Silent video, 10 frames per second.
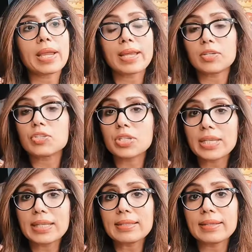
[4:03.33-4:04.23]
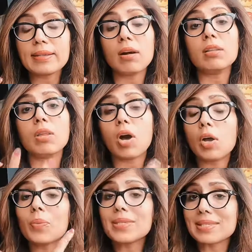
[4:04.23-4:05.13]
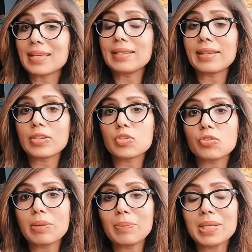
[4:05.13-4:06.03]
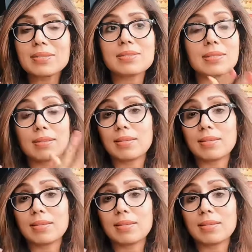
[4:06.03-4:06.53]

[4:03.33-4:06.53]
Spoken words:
energy healing along with skincare treatments,